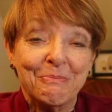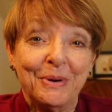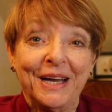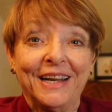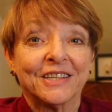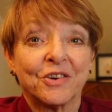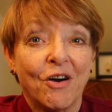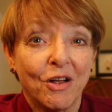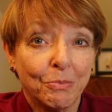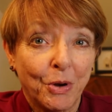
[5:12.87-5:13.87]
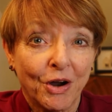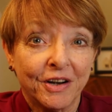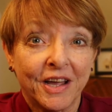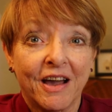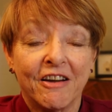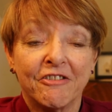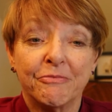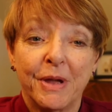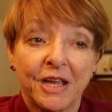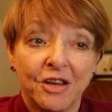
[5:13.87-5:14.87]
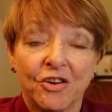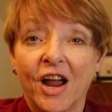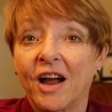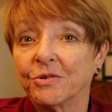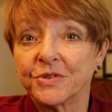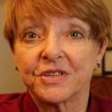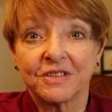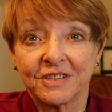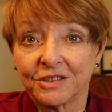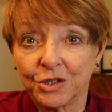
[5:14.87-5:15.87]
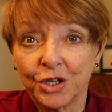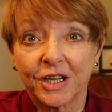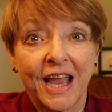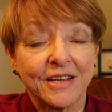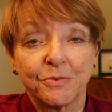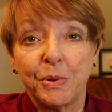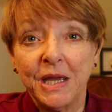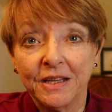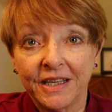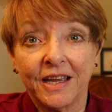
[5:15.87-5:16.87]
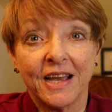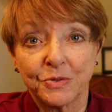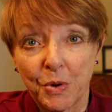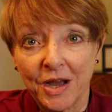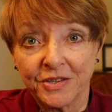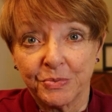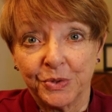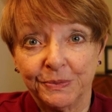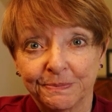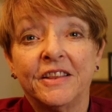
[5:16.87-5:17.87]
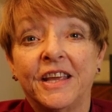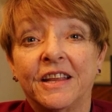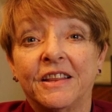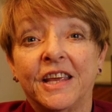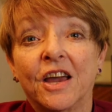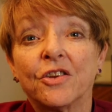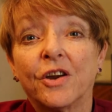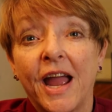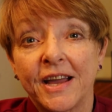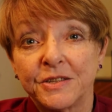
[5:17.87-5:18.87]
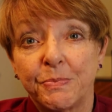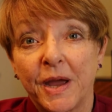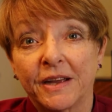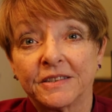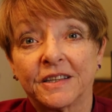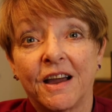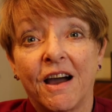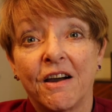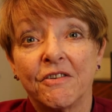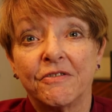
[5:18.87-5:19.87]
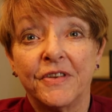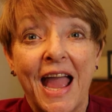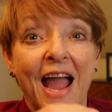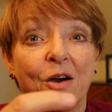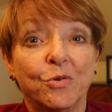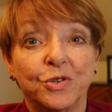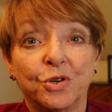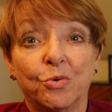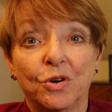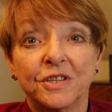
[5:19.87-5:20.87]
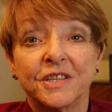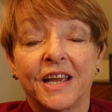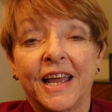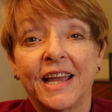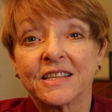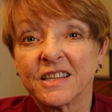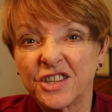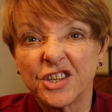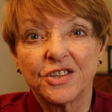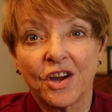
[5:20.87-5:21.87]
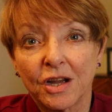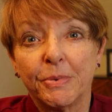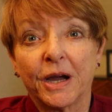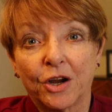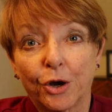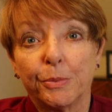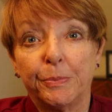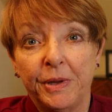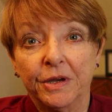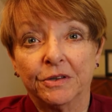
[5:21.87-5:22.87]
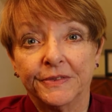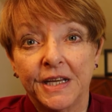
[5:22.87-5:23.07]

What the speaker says: But it's all a part of making your house look as appealing as possible. And the other aspect of outdoors is, let's just talk about curb appeal.